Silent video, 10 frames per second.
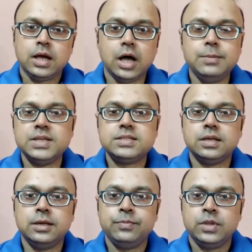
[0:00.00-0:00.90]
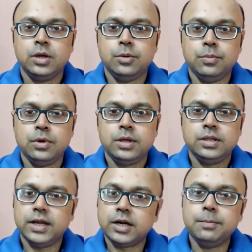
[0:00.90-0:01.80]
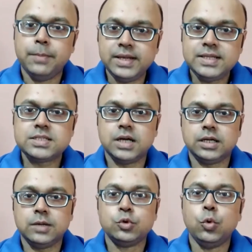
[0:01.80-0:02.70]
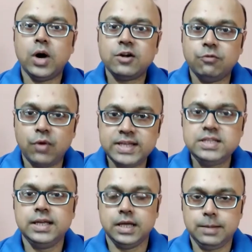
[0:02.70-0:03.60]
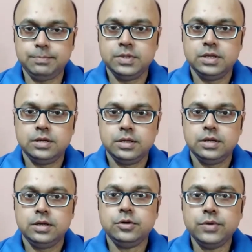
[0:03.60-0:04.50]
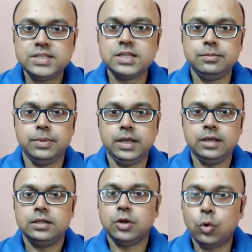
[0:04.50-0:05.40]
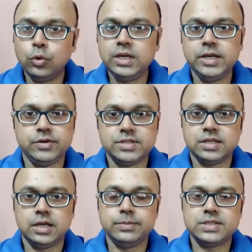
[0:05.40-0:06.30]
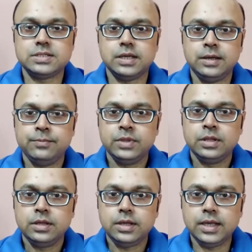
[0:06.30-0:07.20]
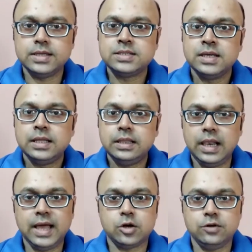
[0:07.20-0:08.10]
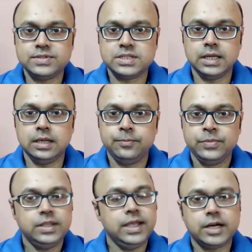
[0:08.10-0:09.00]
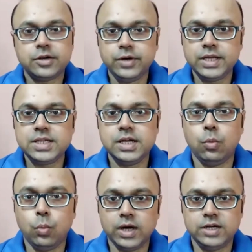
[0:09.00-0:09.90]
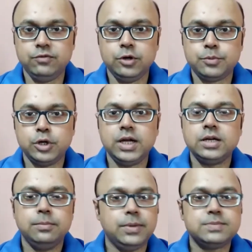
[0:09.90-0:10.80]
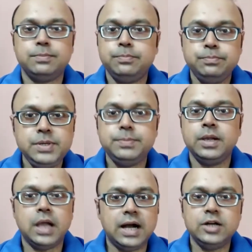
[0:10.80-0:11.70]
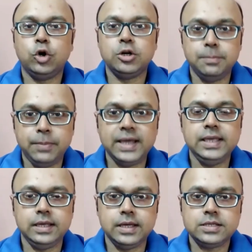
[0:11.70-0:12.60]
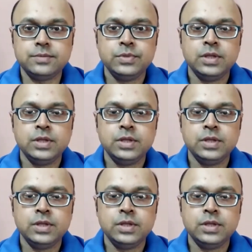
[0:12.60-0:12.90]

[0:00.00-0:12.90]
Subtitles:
I must say, there are many startups who are winding up. Reason being, the only reason I must say is lack of sale. They are creating a wonderful product, but people are not buying it.